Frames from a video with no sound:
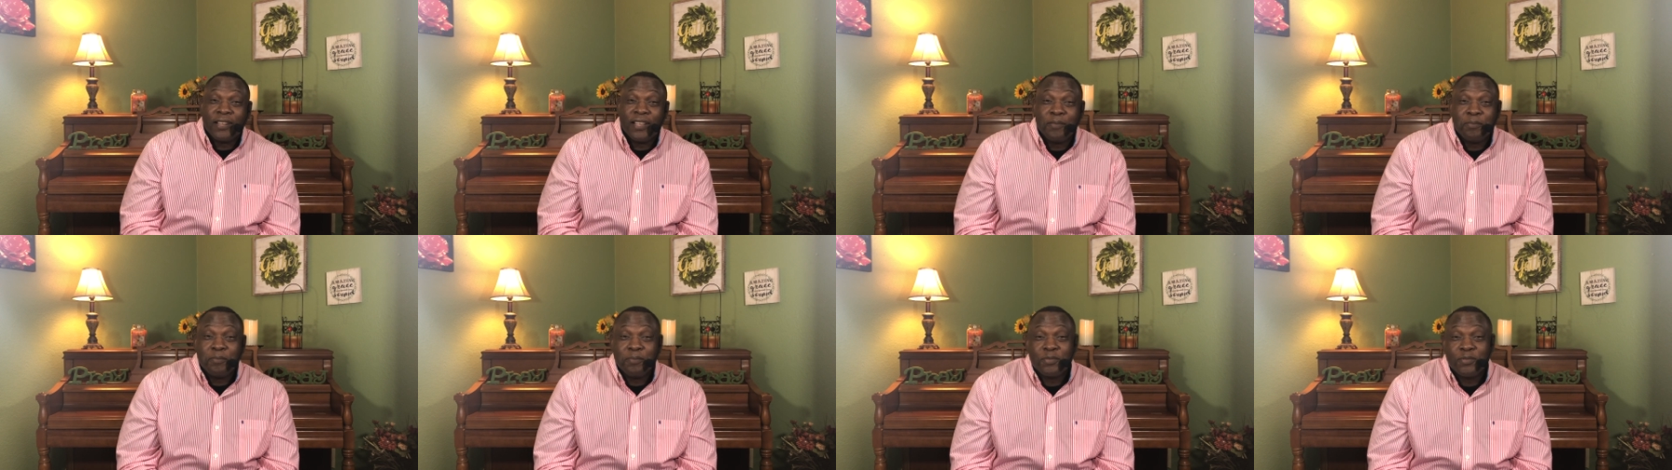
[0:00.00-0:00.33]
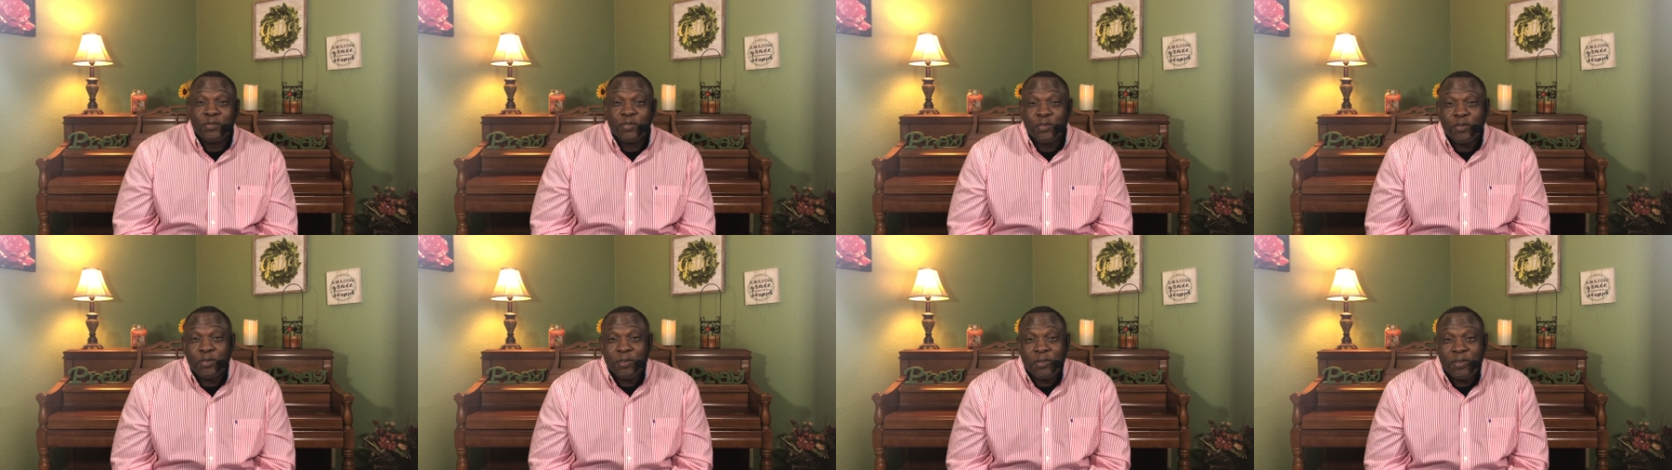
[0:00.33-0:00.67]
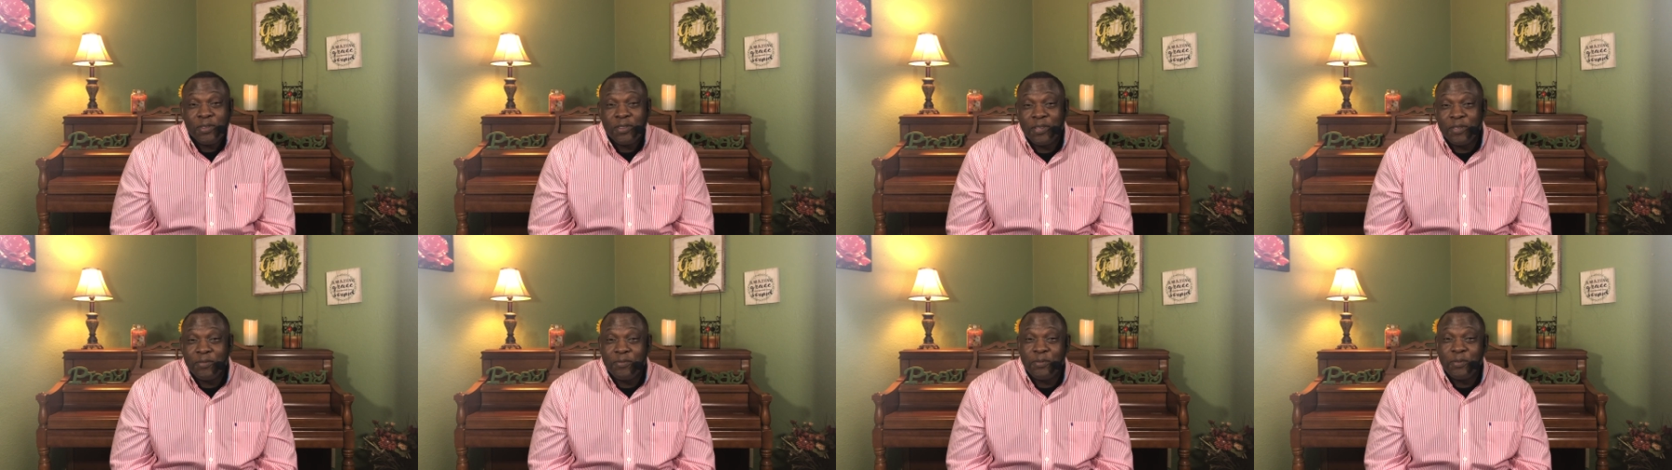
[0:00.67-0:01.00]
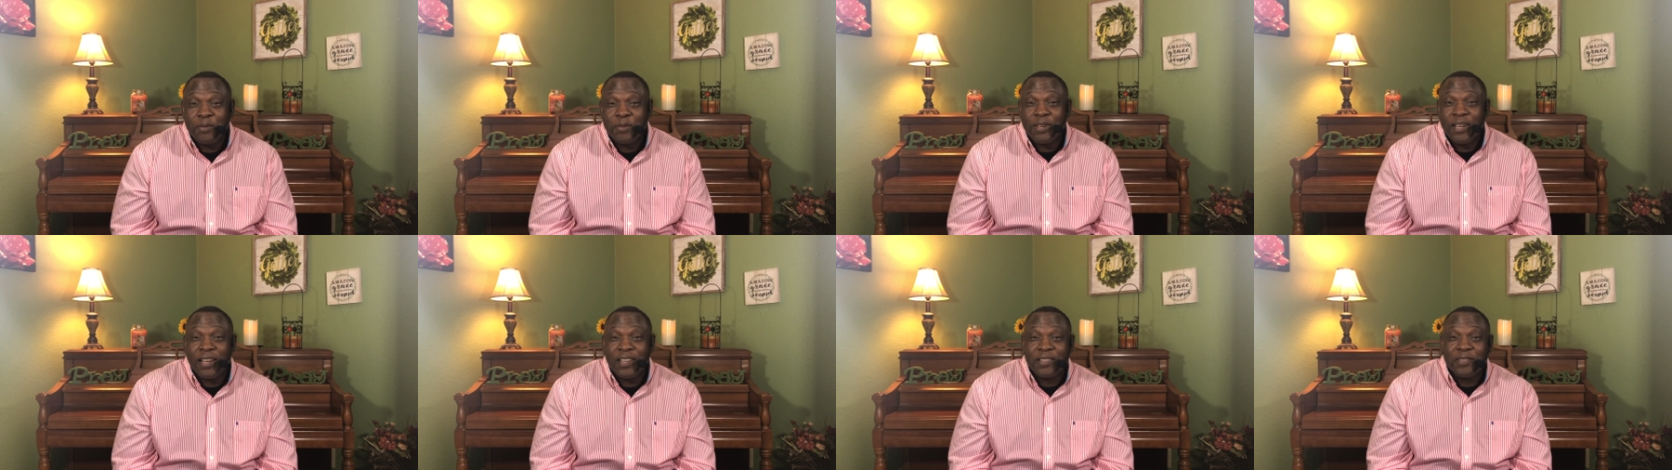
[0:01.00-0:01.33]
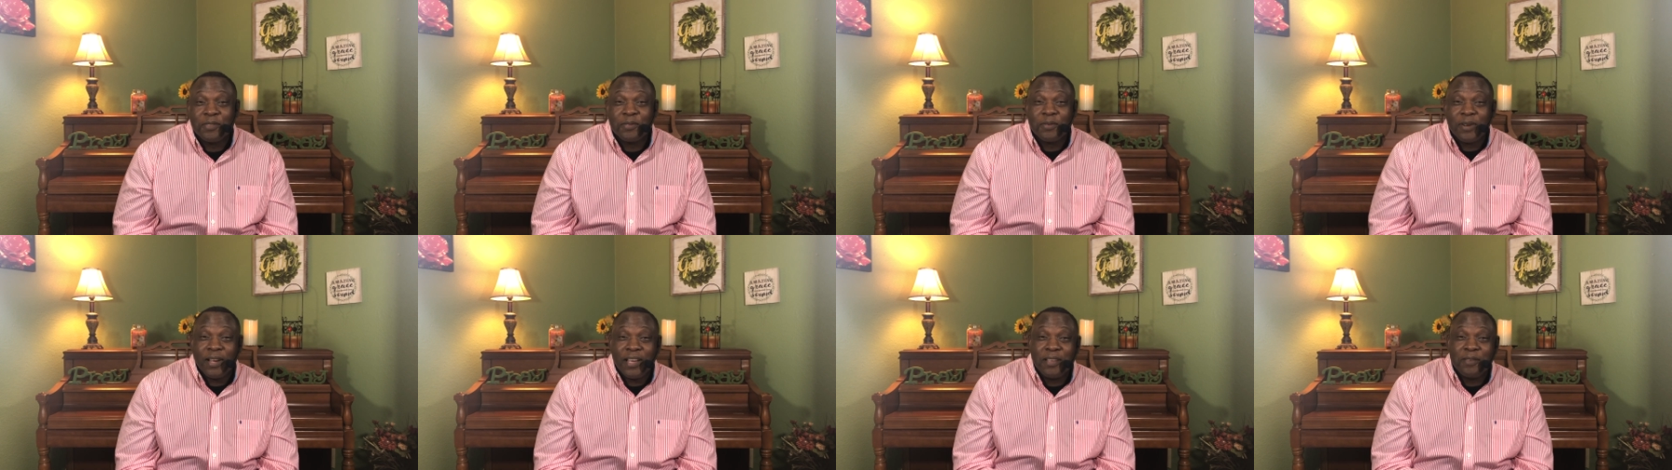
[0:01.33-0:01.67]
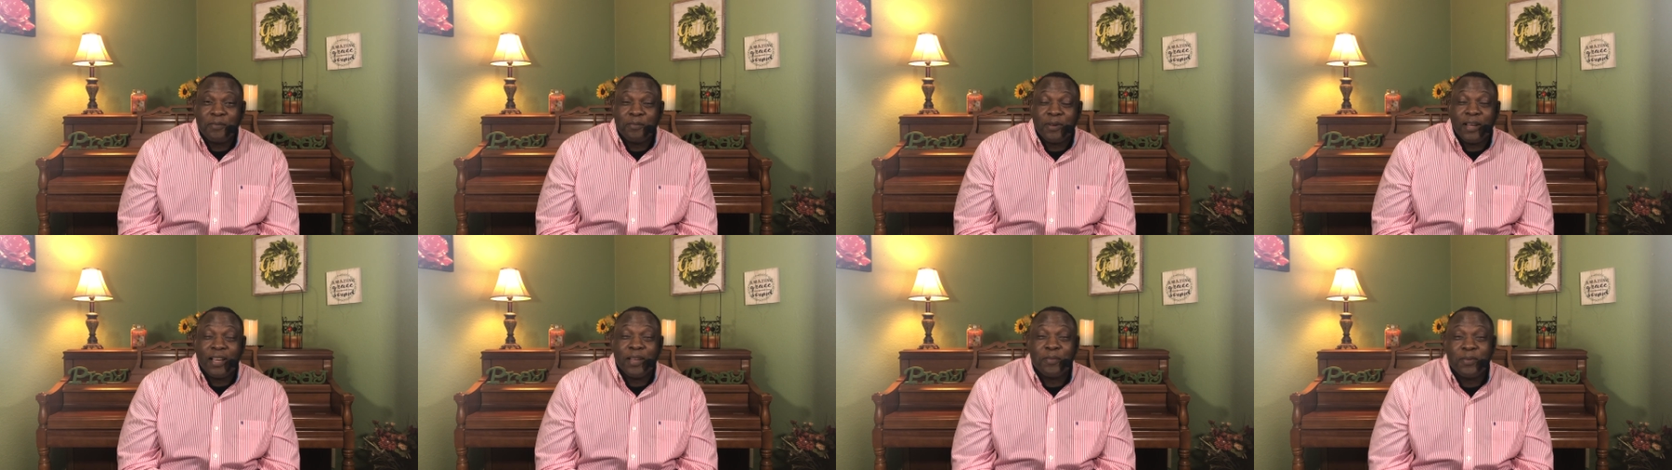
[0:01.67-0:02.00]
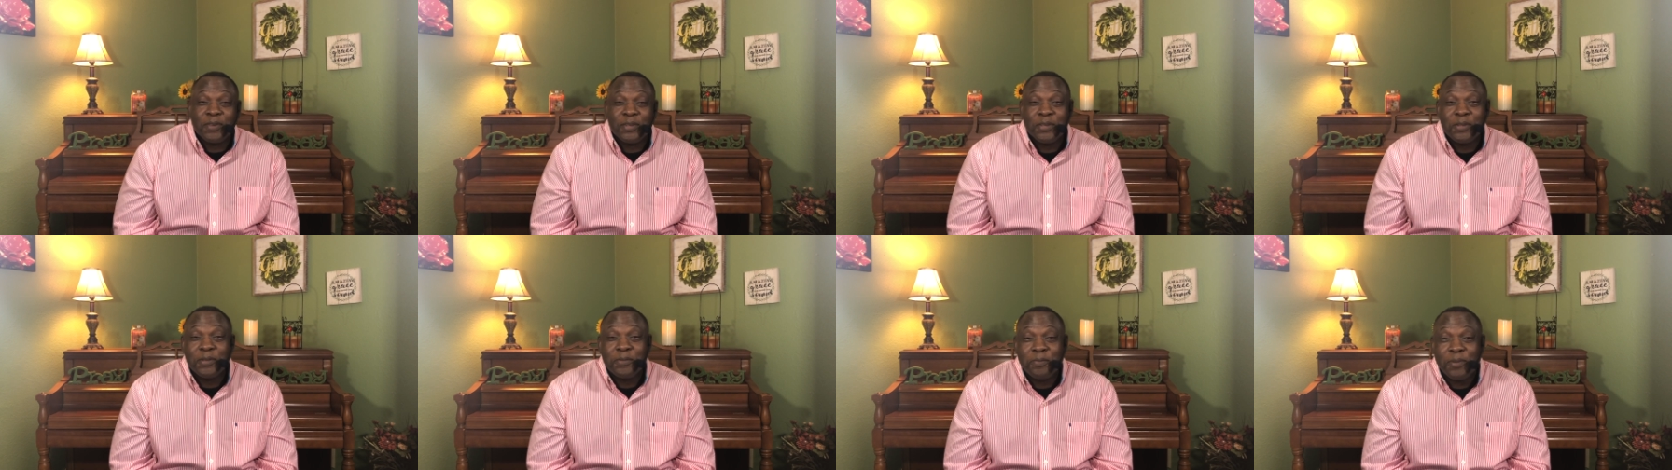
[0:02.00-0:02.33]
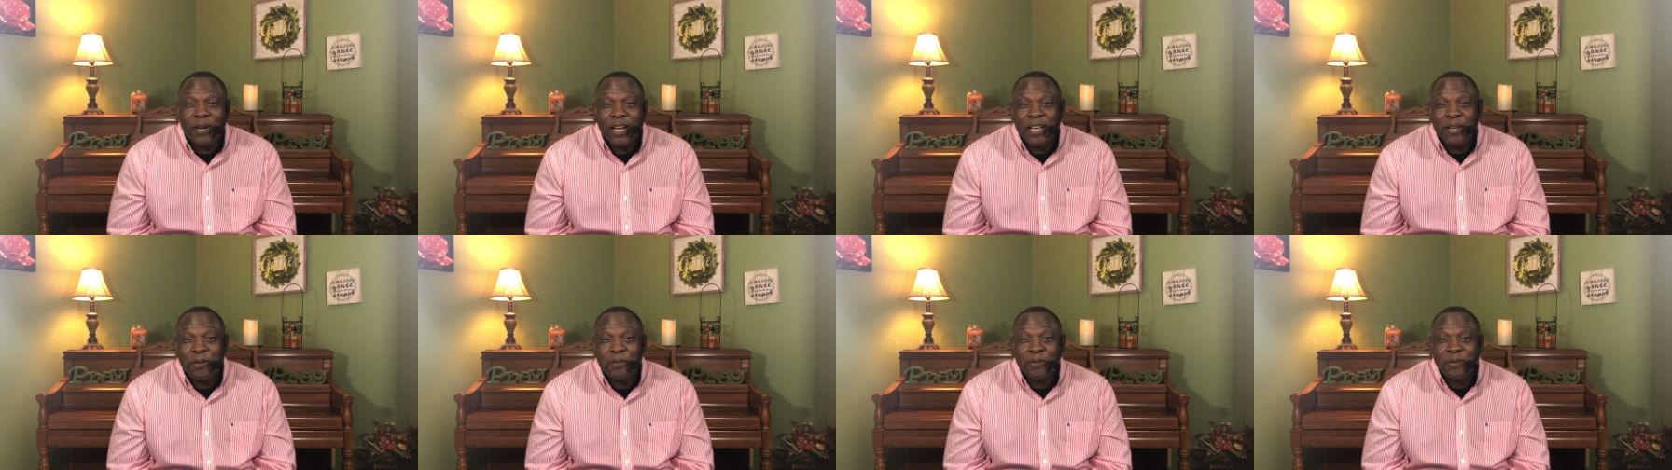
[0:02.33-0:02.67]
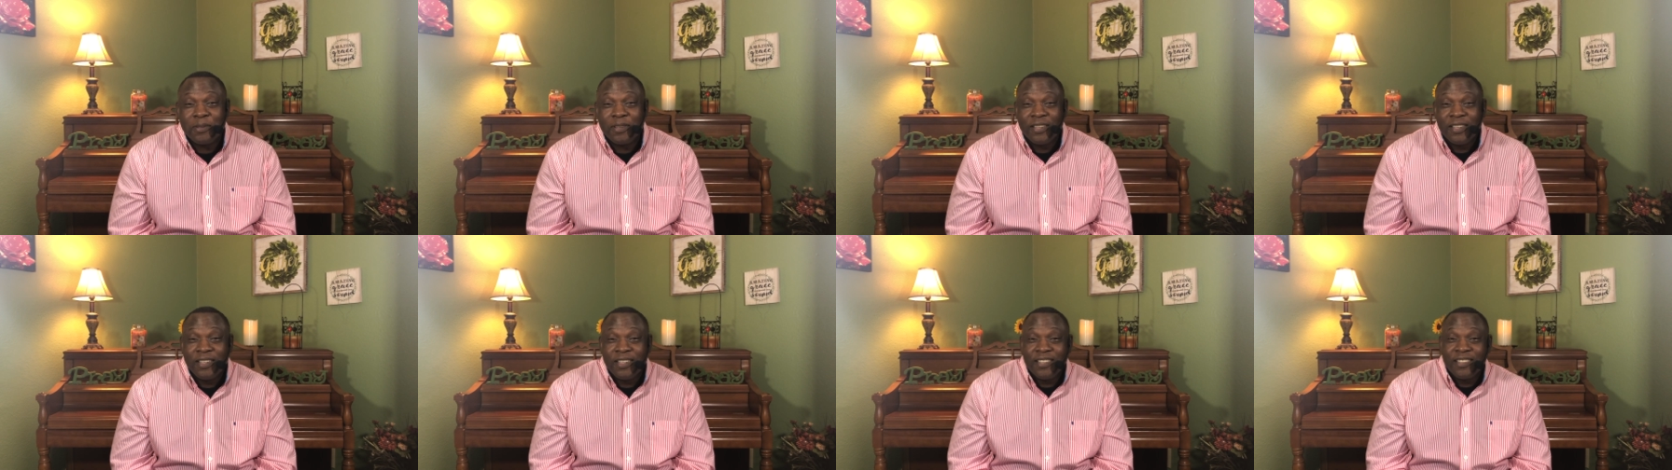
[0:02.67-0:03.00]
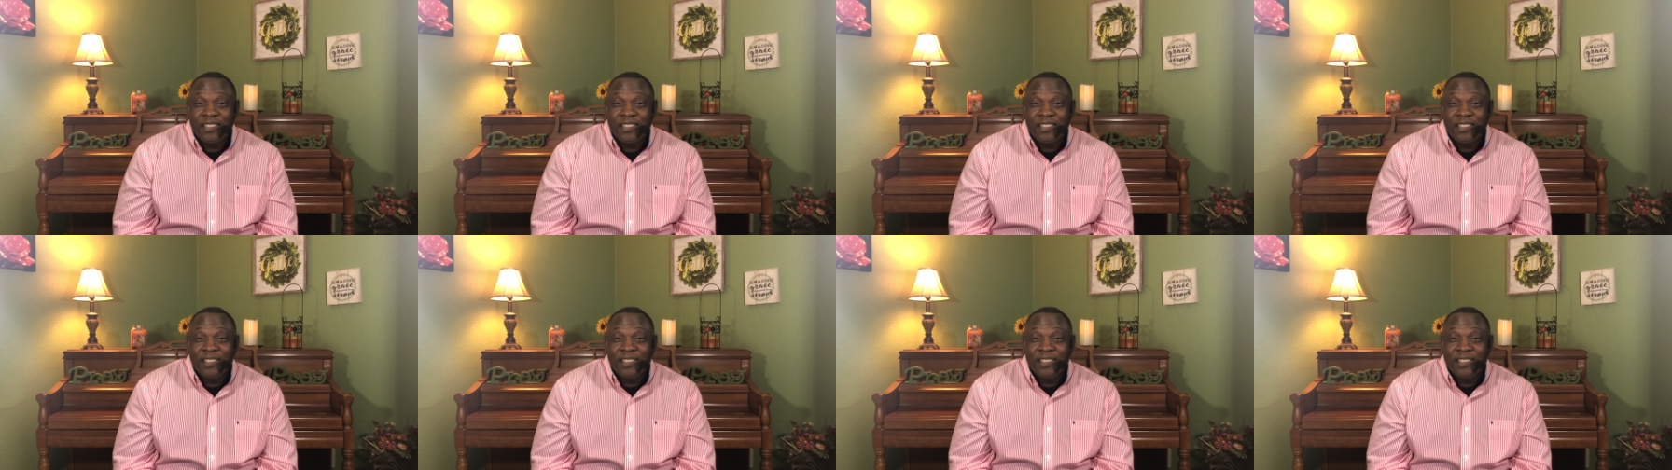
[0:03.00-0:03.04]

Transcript: I'm sure if you got the right Bible, your Bible,